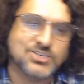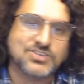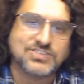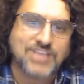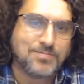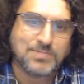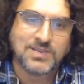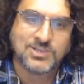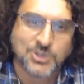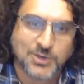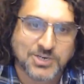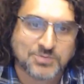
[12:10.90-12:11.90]
just stop being
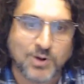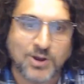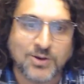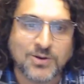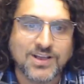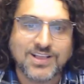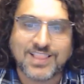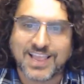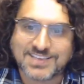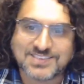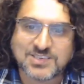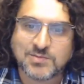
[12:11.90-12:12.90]
Jewish, bro,
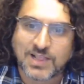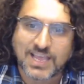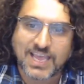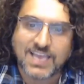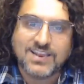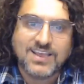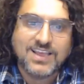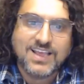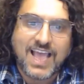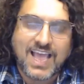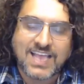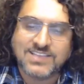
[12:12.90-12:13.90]
like assimilate
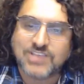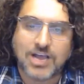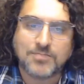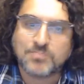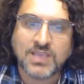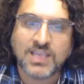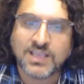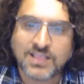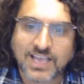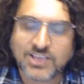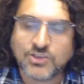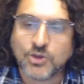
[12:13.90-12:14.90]
and stop being
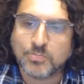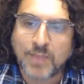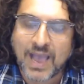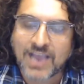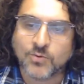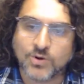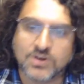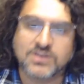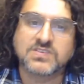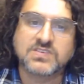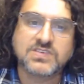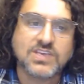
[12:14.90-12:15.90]
like your
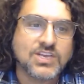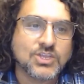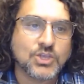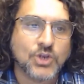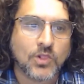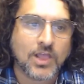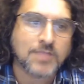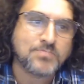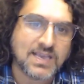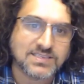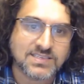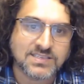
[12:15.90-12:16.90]
backwards, like
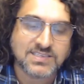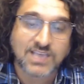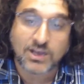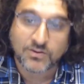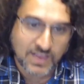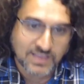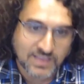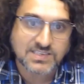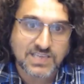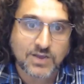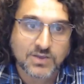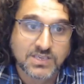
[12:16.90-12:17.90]
peasant self. Like this
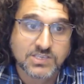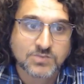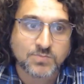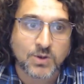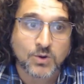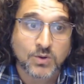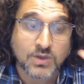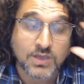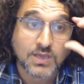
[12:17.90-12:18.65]
is how he spoke.